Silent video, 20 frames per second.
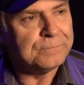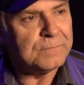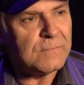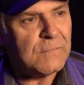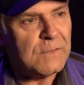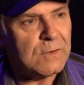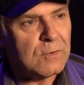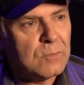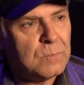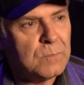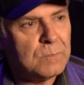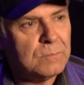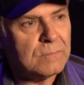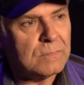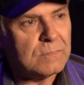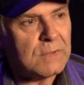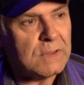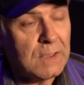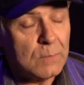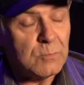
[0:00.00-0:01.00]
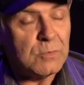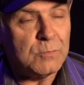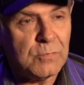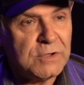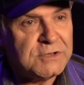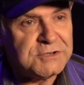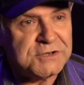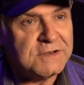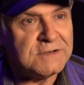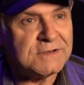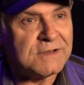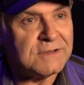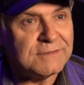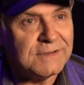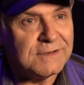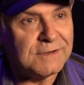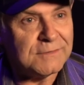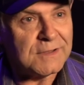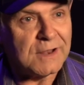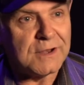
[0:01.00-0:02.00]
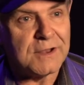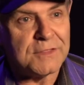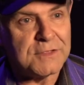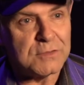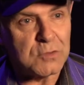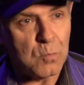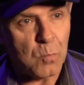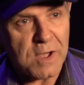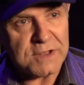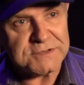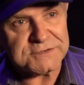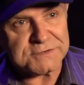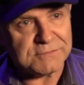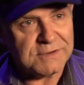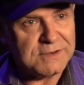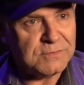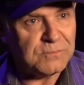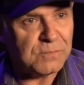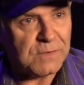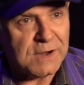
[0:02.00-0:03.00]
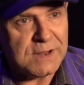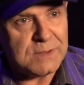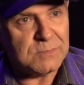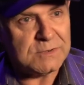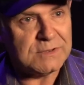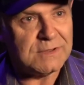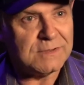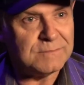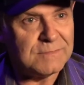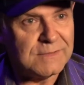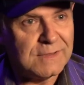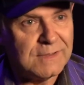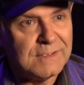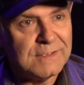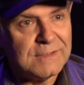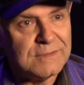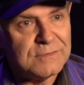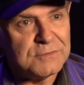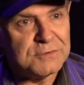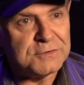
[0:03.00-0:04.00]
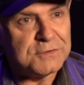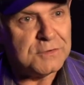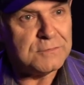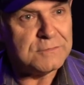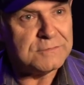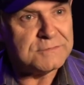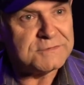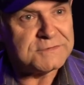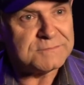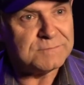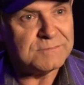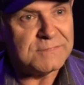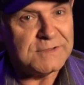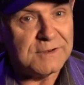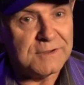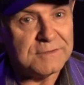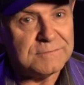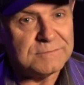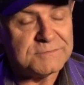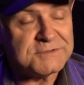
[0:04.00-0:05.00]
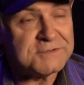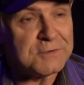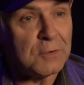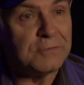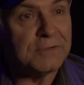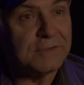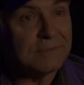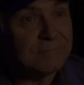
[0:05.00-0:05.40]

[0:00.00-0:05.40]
we cheated it, and I think the widescreen frame and the dunes, sold